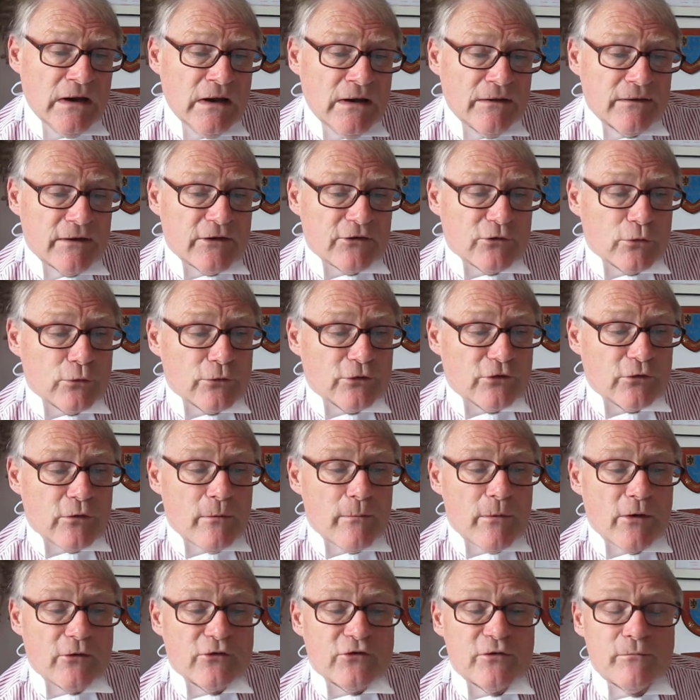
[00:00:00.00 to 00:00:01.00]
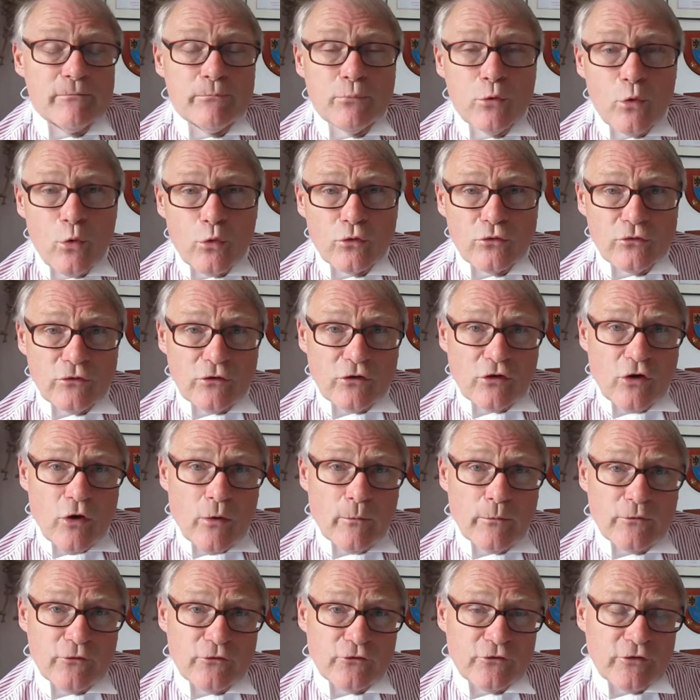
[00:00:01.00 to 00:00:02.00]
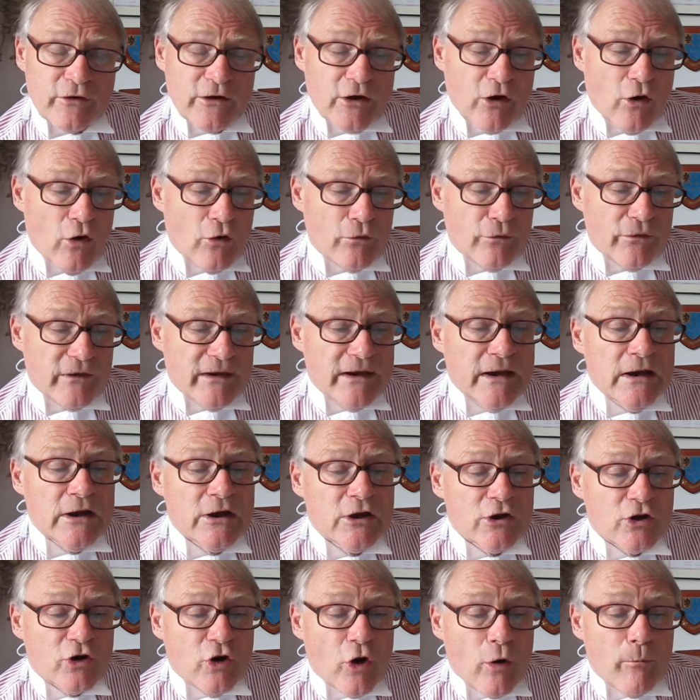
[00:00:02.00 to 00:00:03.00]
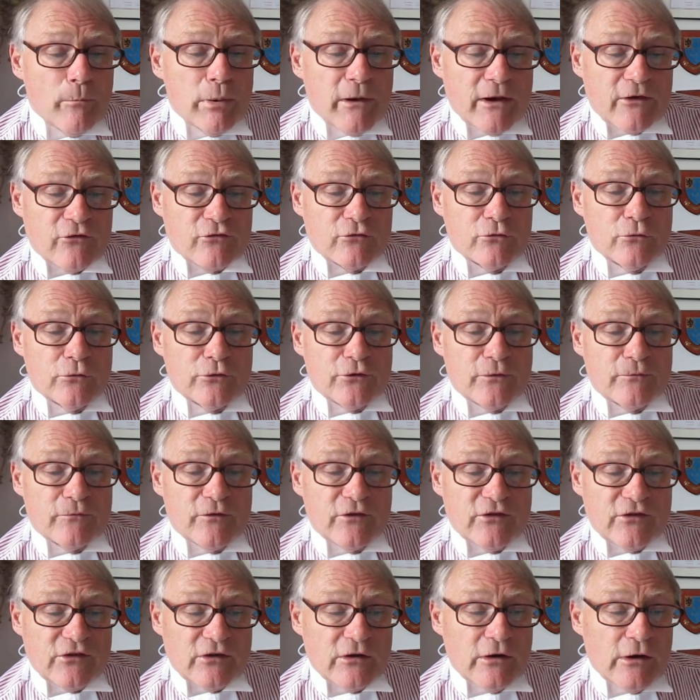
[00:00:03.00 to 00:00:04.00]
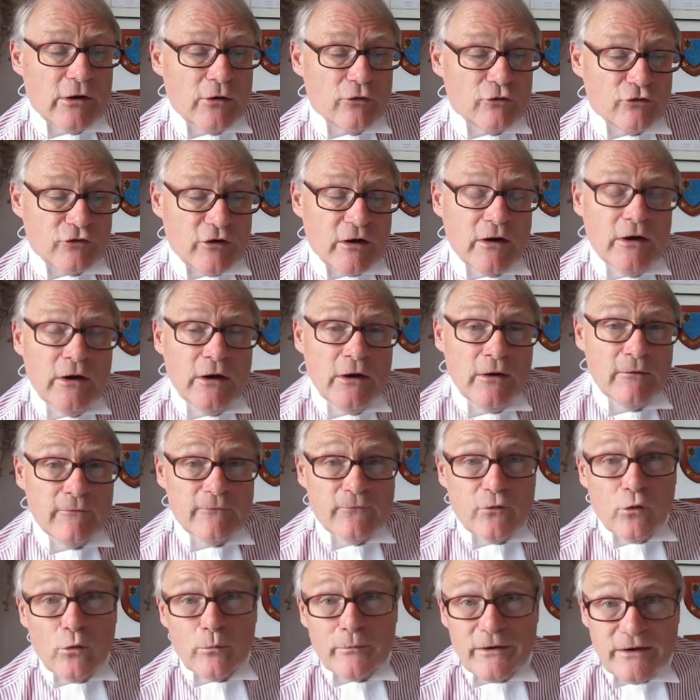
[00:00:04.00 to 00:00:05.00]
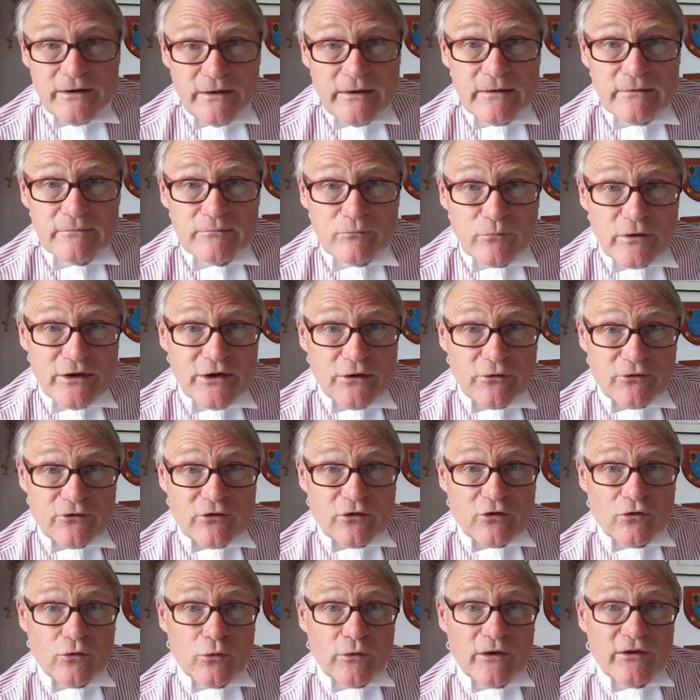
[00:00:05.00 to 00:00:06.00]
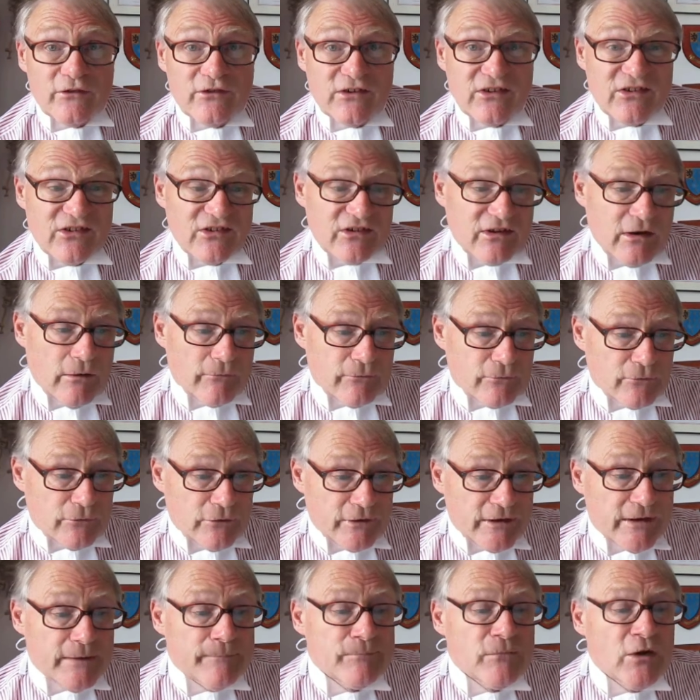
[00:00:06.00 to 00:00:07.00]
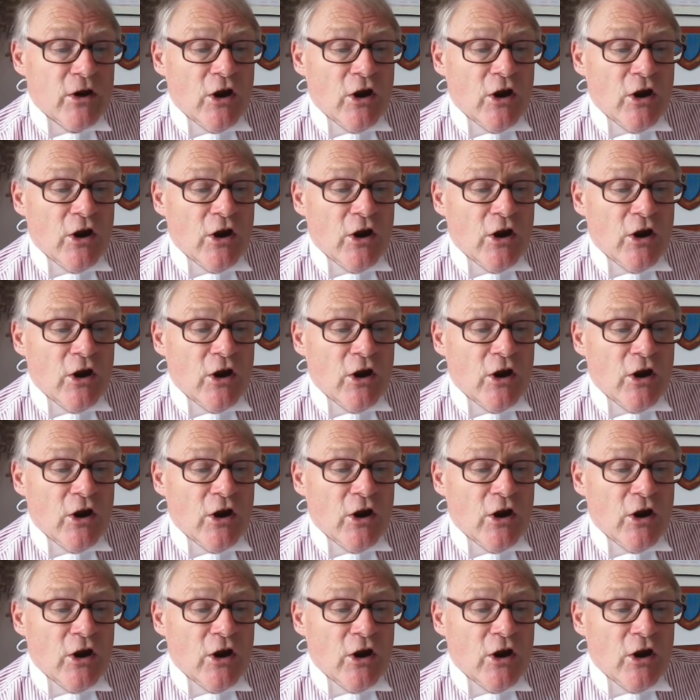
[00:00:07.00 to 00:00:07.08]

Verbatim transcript: There's also a most important commentary on the complex rules of disclosure, formerly we used to call it discovery,